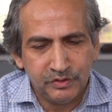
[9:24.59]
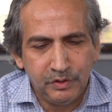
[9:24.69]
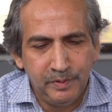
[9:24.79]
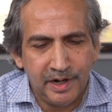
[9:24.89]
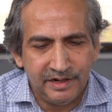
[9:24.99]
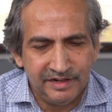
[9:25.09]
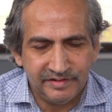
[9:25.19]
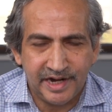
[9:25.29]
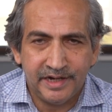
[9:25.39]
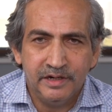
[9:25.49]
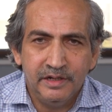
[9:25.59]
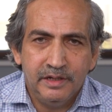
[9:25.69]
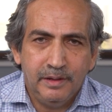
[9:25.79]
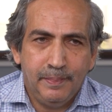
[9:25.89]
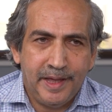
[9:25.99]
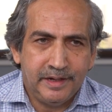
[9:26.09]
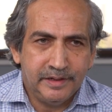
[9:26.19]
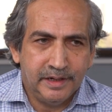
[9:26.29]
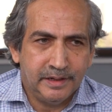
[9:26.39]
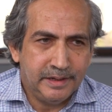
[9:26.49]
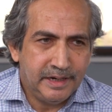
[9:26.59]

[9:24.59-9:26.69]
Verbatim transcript: you will understand that uh,